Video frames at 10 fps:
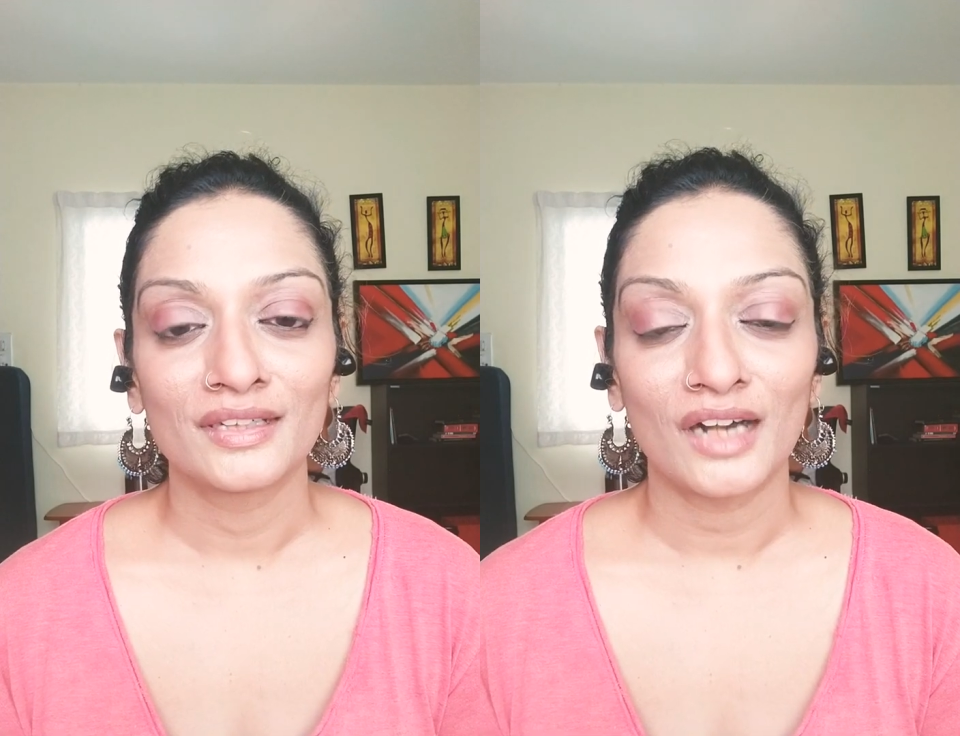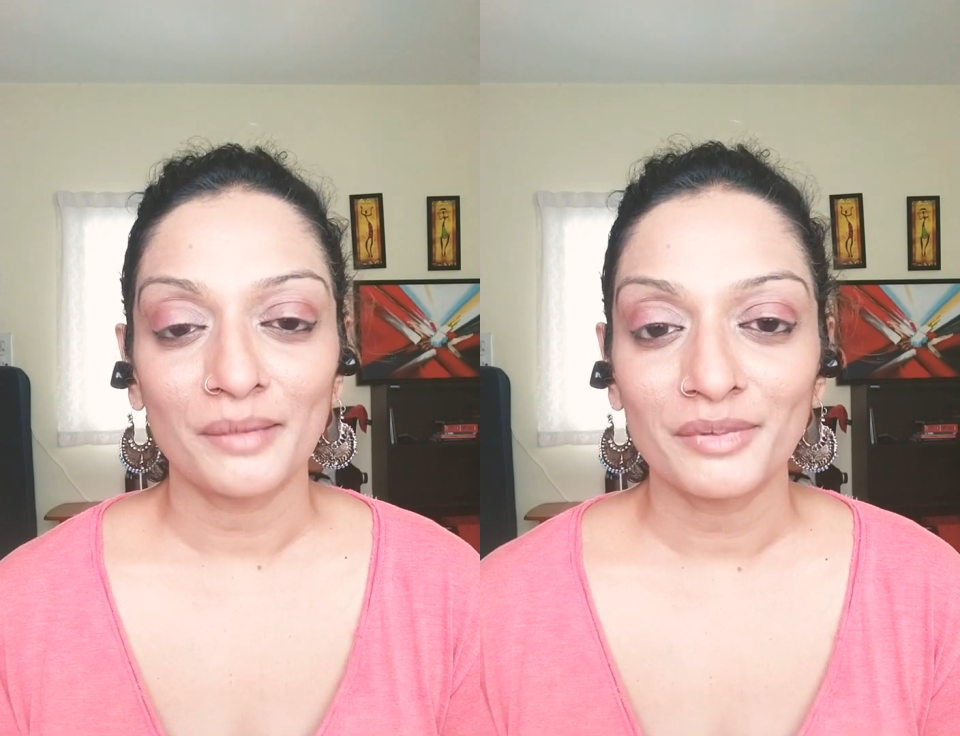
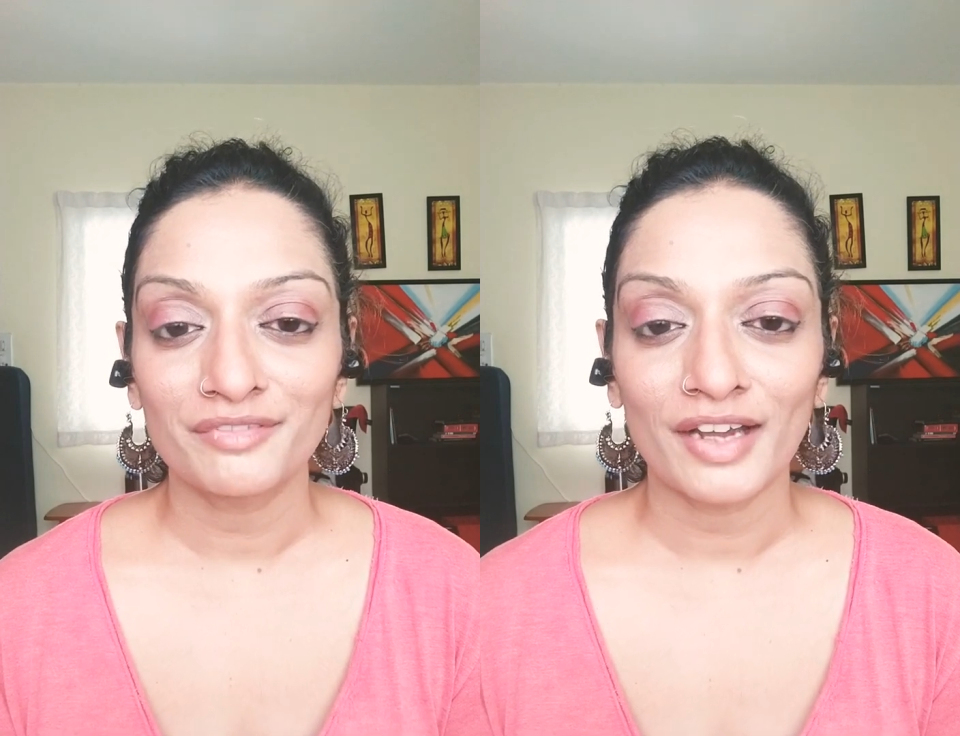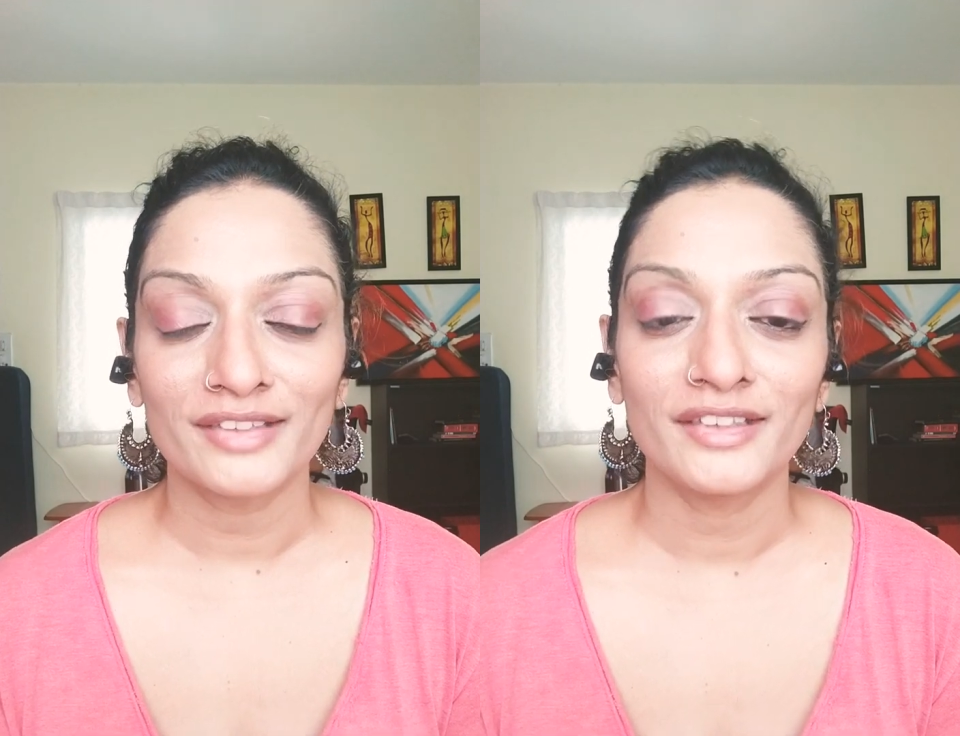I'm
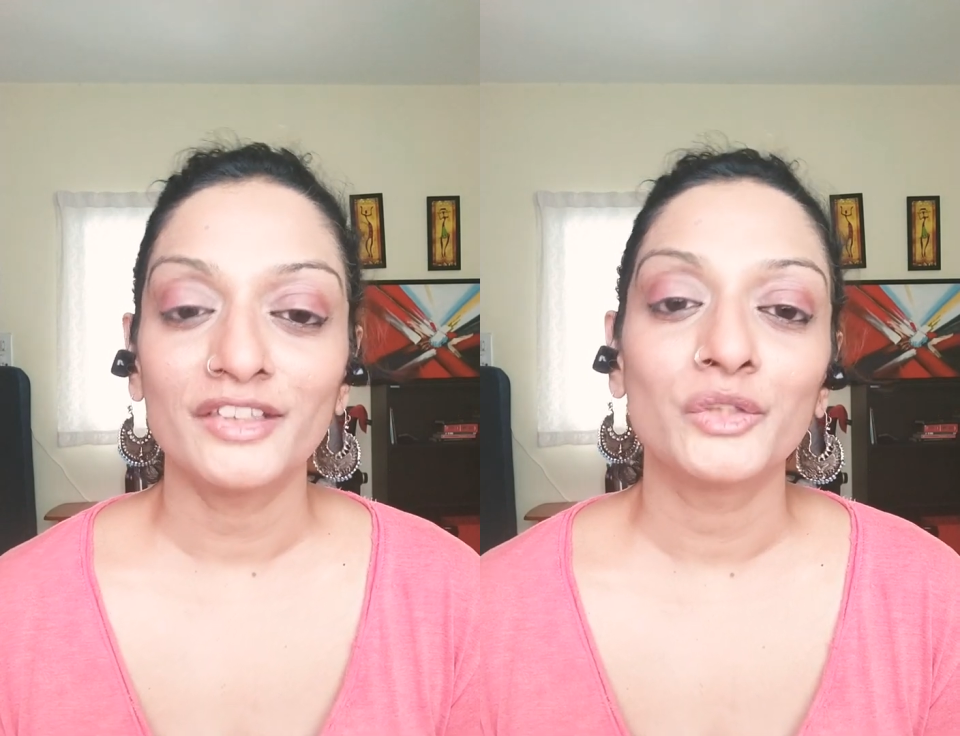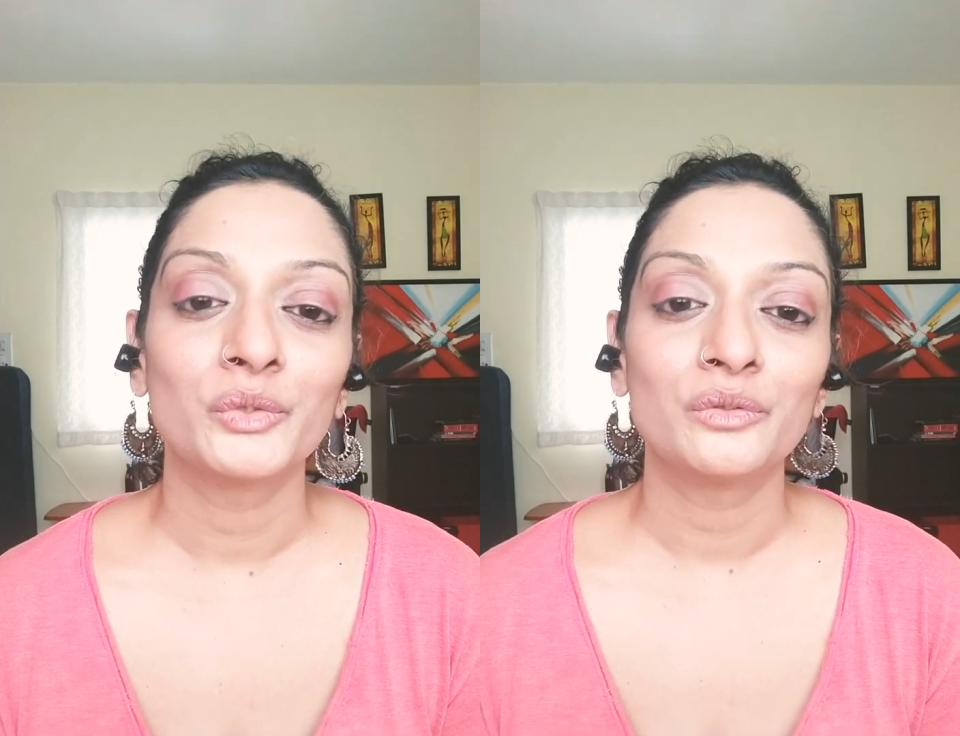inviting
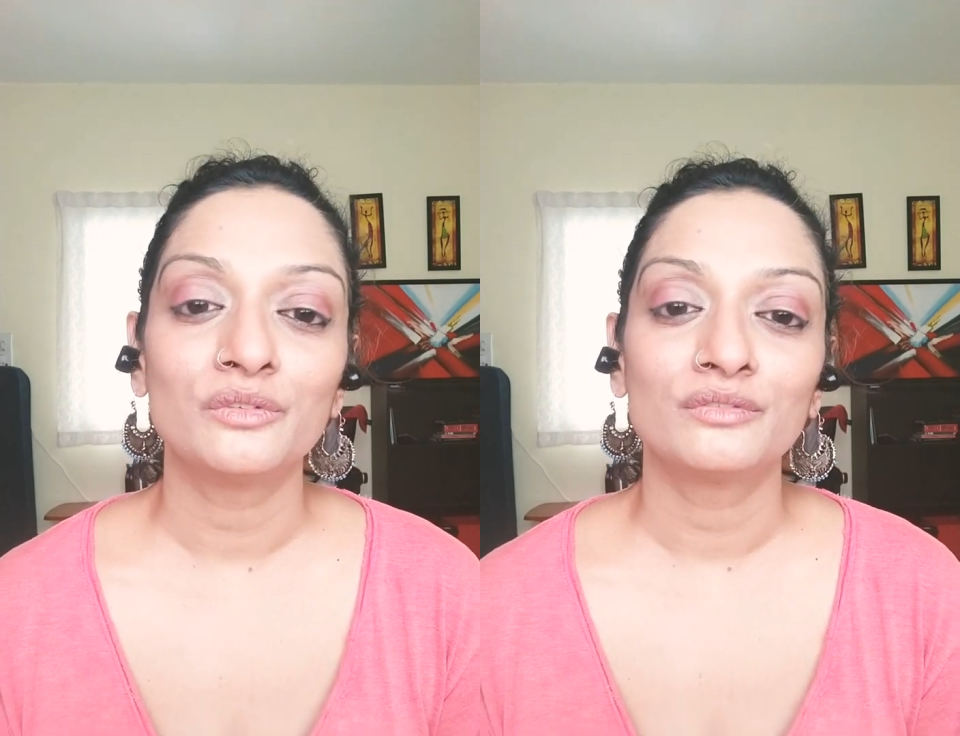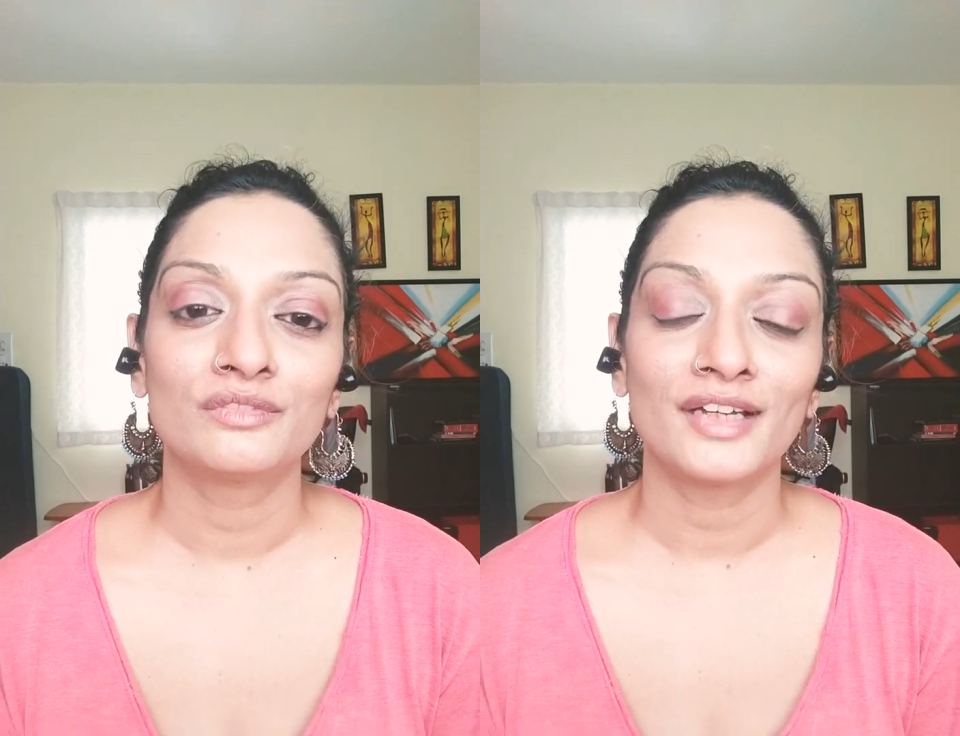you,
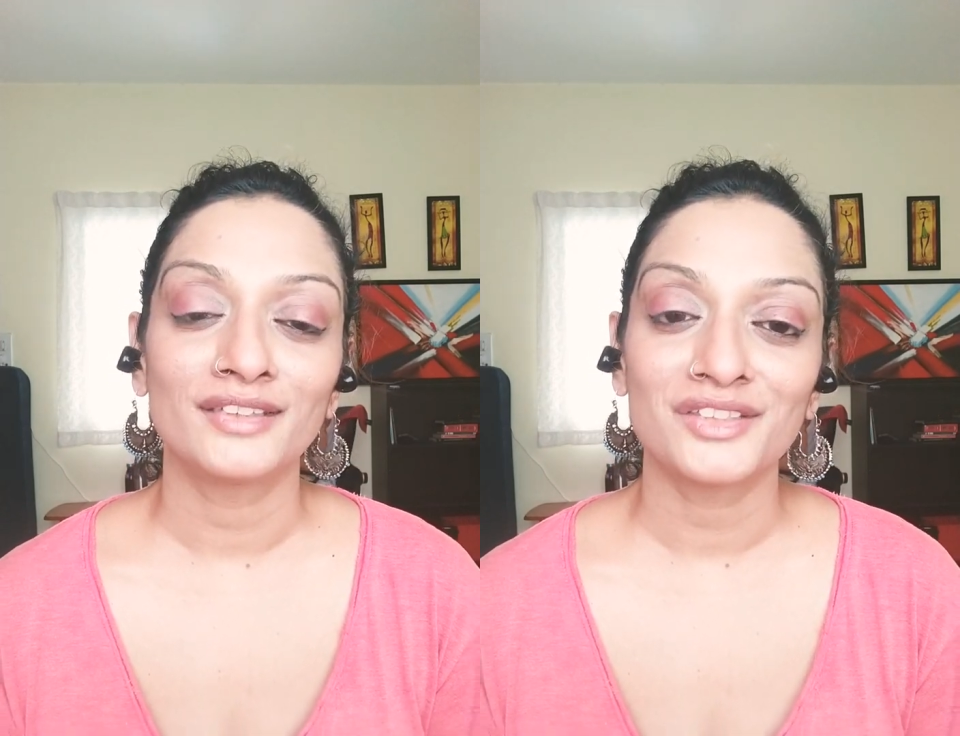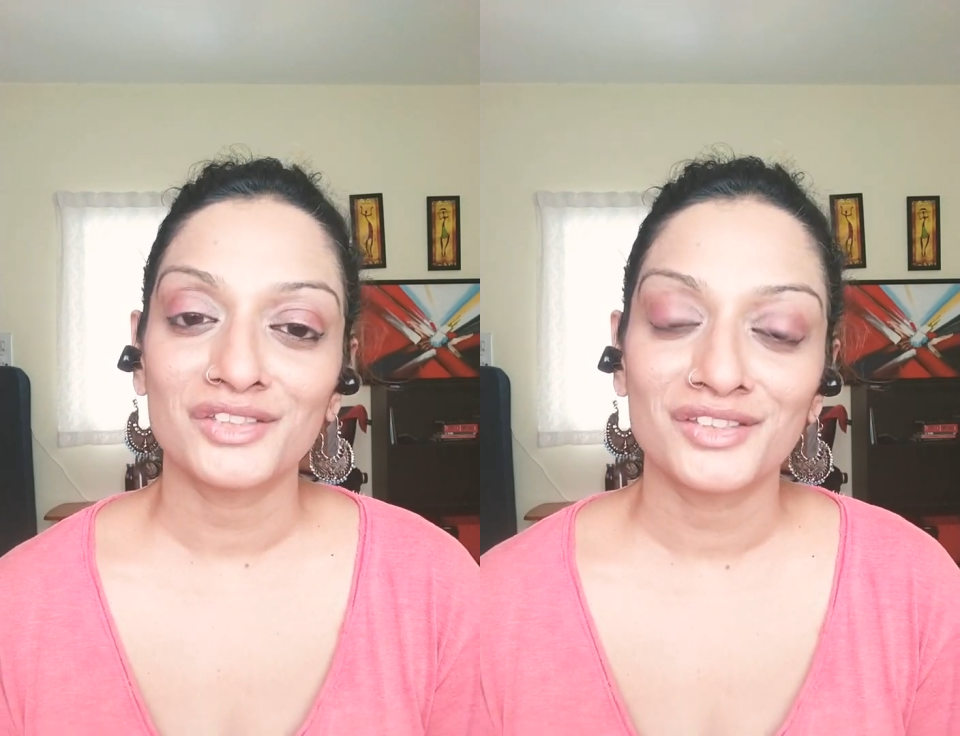and
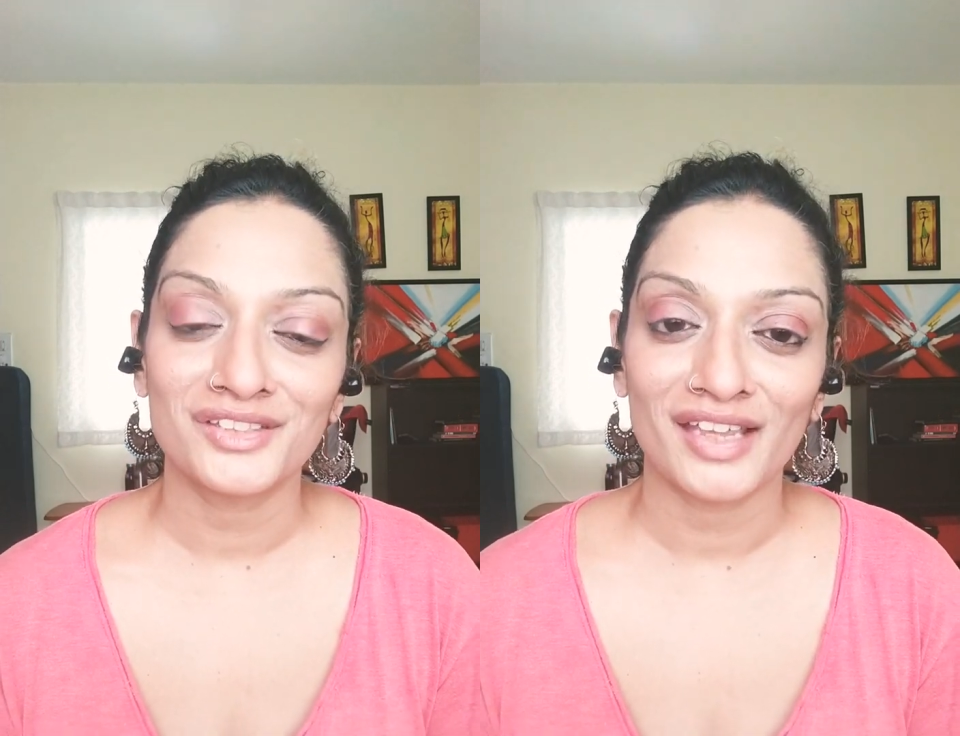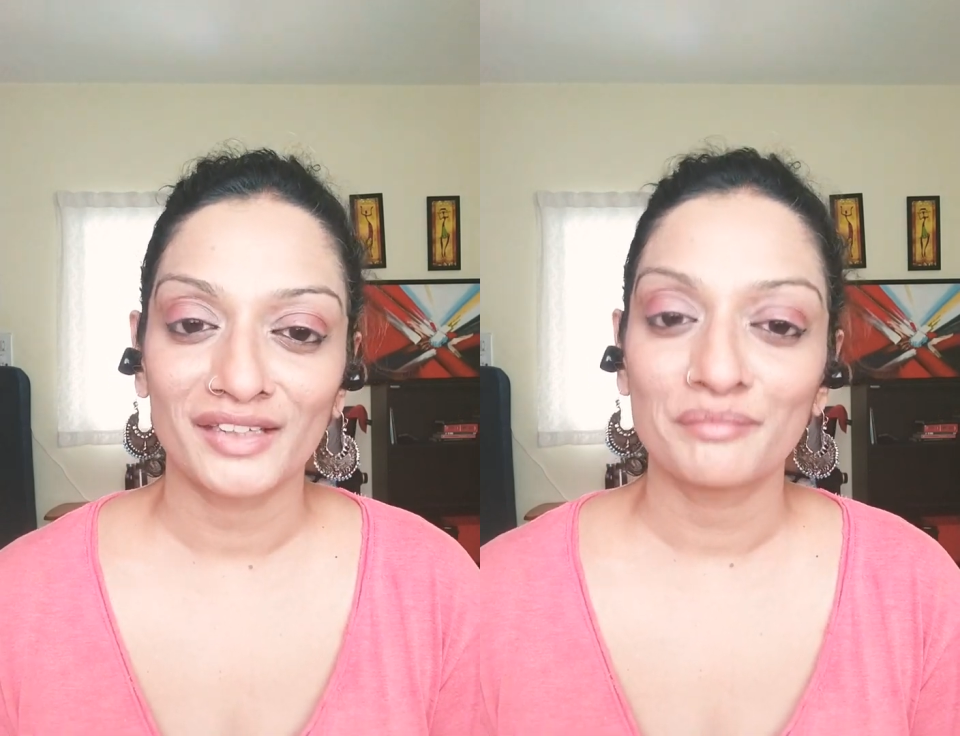this is the
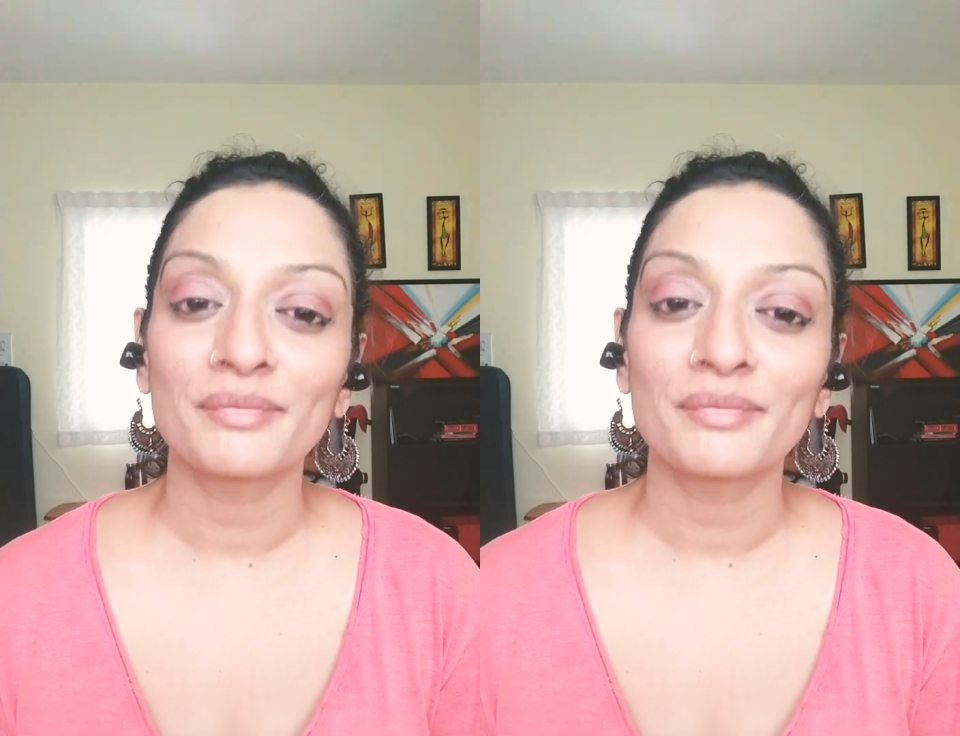second